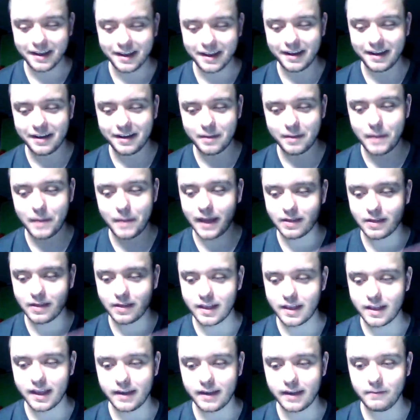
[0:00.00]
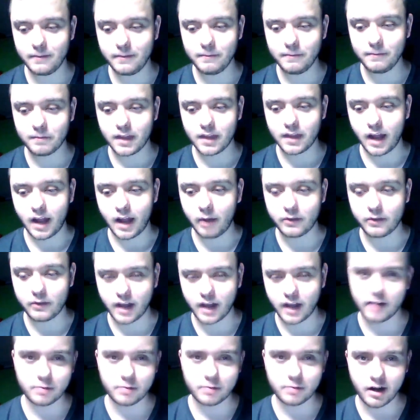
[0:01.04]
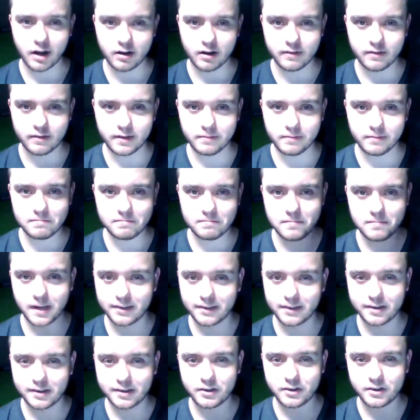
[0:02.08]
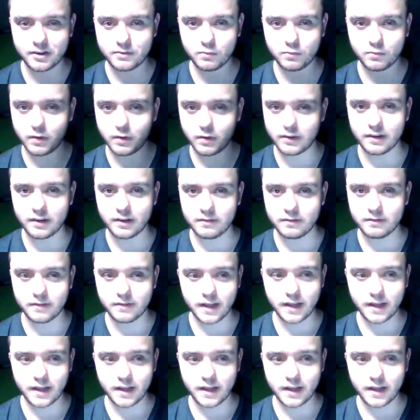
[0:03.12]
Back then, I was kind of proud of it because I just wasn't.